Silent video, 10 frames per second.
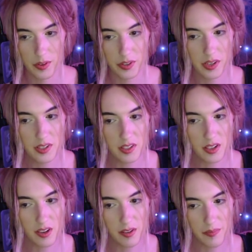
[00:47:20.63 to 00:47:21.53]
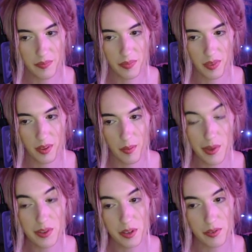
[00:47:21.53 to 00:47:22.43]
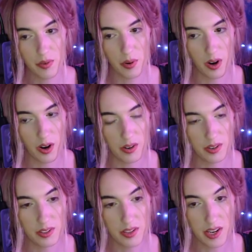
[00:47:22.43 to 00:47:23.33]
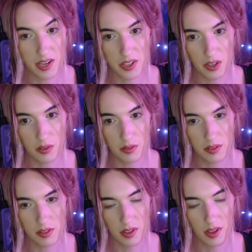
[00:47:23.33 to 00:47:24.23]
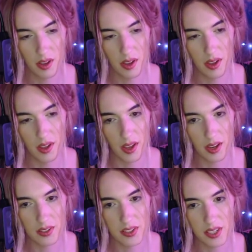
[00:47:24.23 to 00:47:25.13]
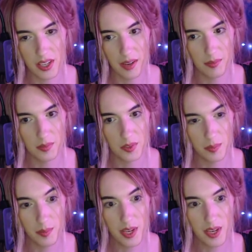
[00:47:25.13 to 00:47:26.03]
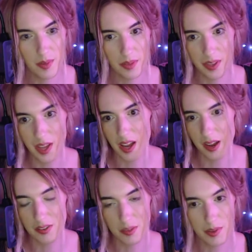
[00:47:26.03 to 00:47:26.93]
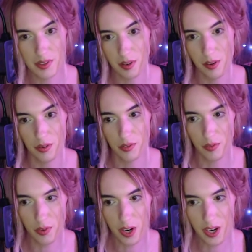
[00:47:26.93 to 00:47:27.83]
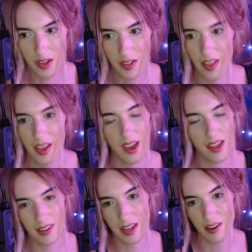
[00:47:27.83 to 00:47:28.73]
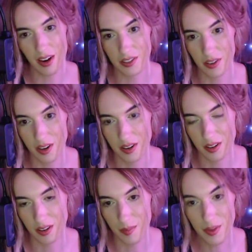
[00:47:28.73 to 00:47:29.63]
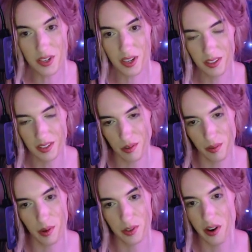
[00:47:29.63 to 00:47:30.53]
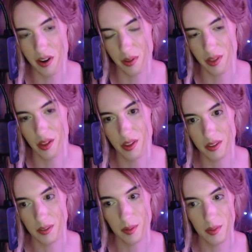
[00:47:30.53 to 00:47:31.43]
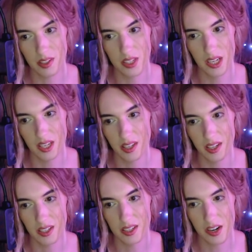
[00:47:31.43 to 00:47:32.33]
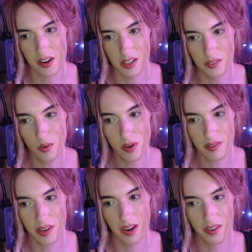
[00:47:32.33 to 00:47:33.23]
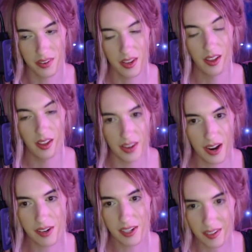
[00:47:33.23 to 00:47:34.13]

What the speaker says: some music for Zinnia Jones, and she came to me being like, hey, here's some music you can use for free. And later I started commissioning stuff from her, starting with some of the music she did in the gender dysphoria video, and now I